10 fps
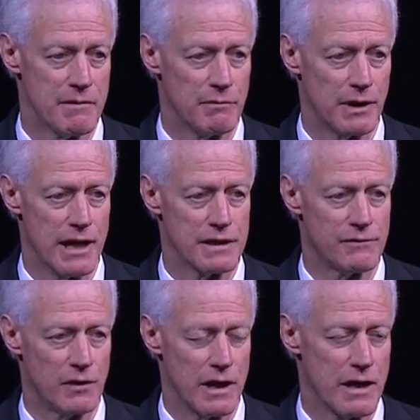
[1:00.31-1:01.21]
and place
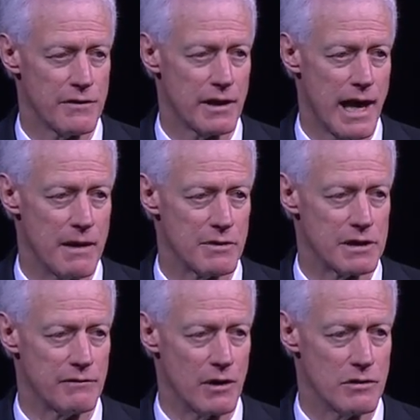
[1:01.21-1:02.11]
for another campus
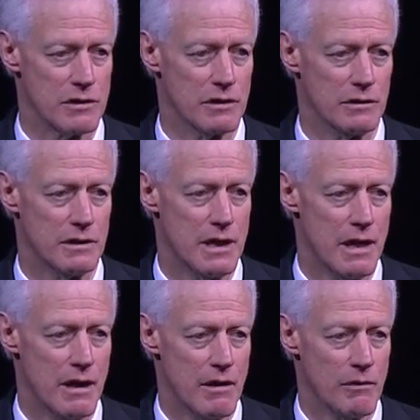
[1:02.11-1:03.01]
devotional,
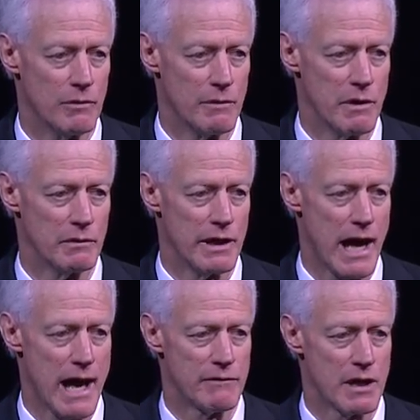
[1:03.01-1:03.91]
when we will
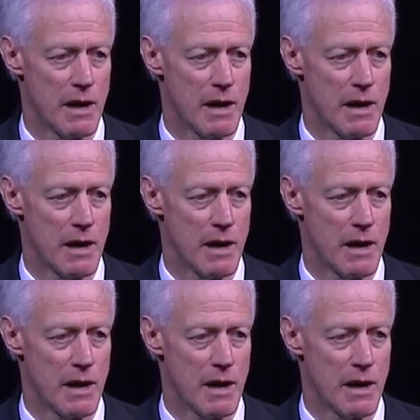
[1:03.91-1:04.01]
have